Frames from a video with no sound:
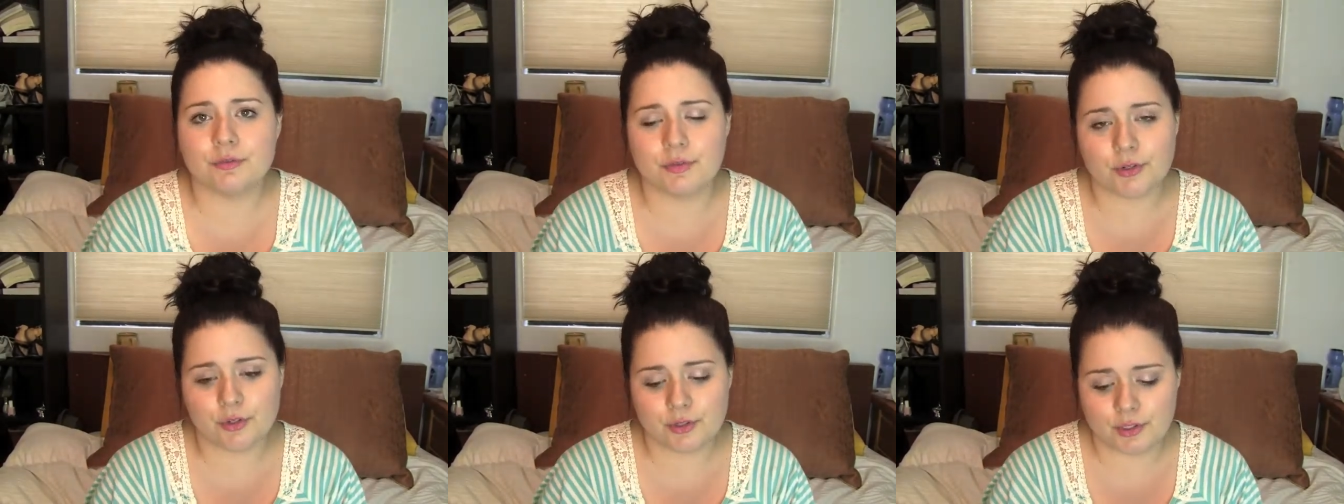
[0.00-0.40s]

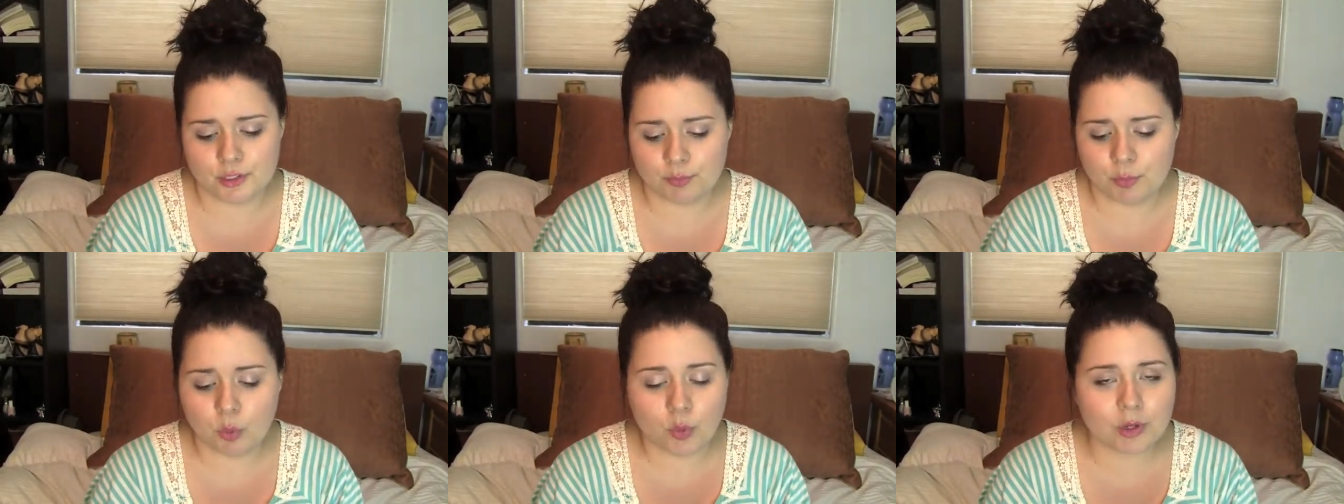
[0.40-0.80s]
for
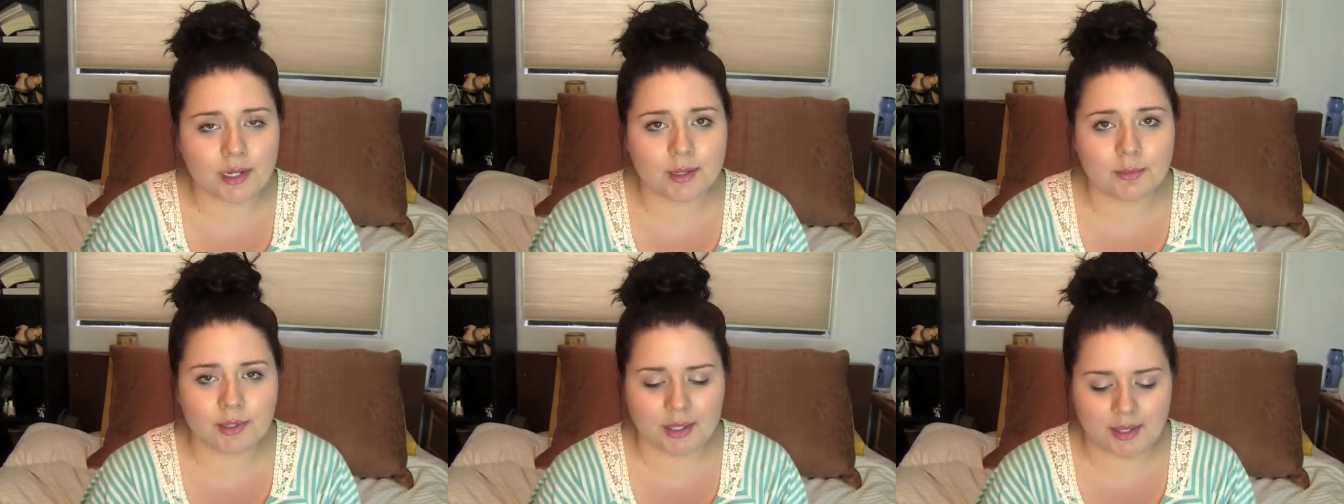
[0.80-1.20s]

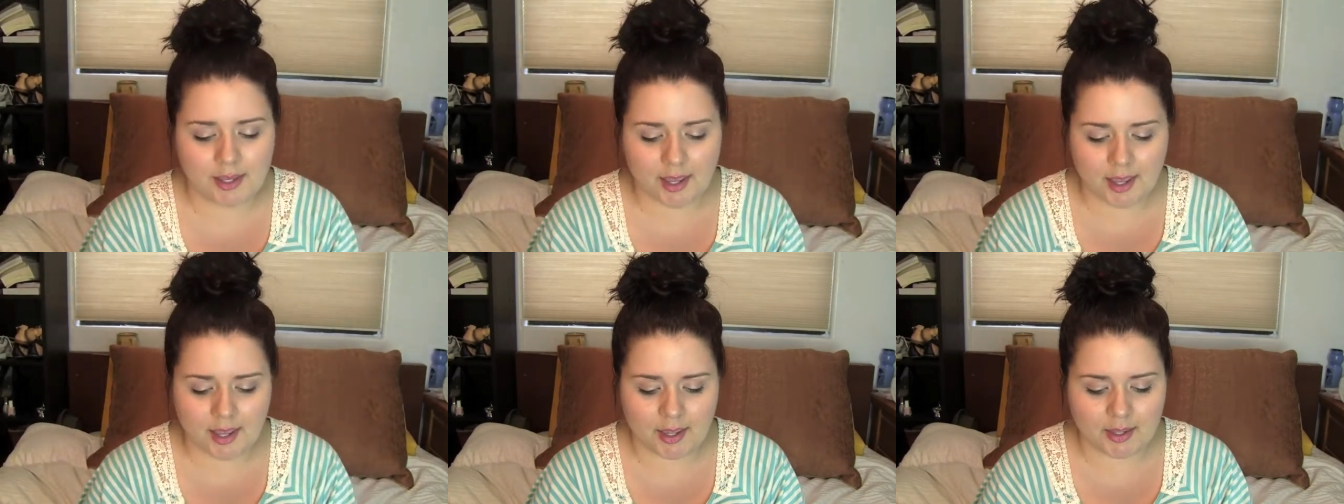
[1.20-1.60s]
supporting
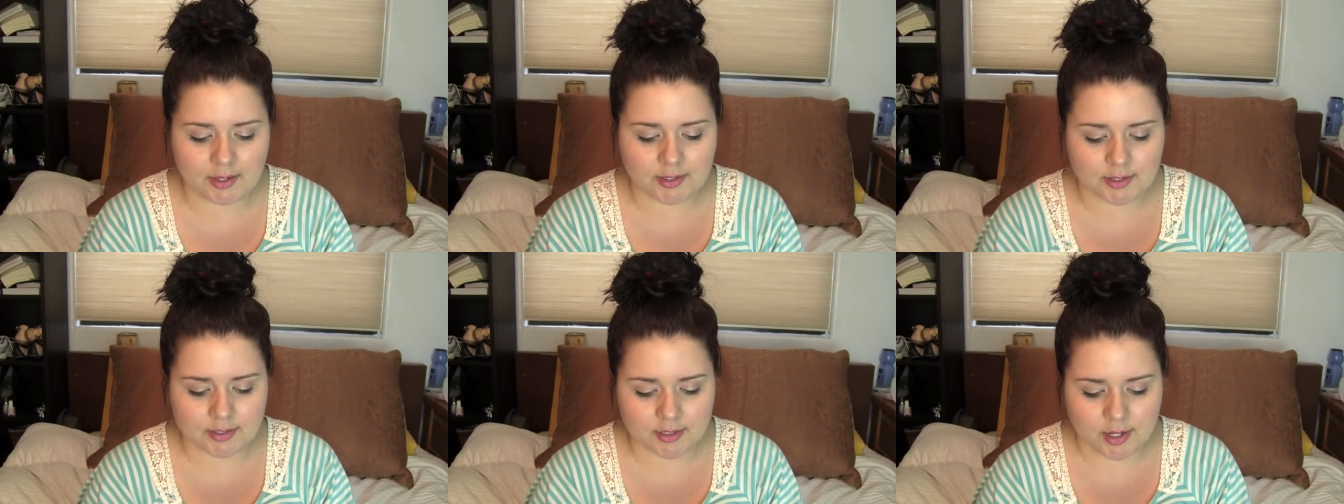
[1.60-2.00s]
me
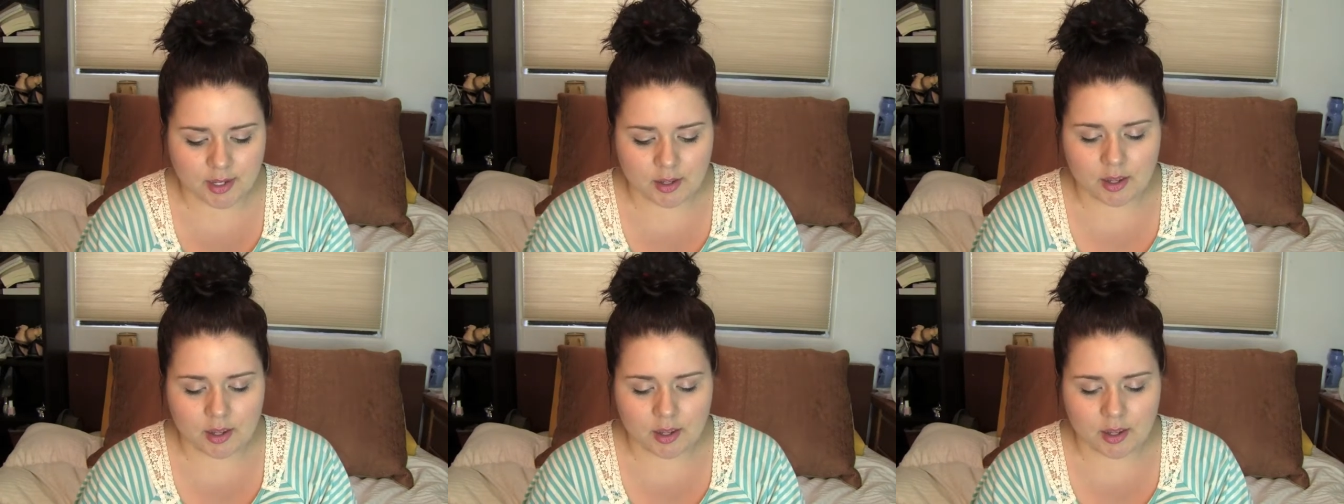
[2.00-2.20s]
and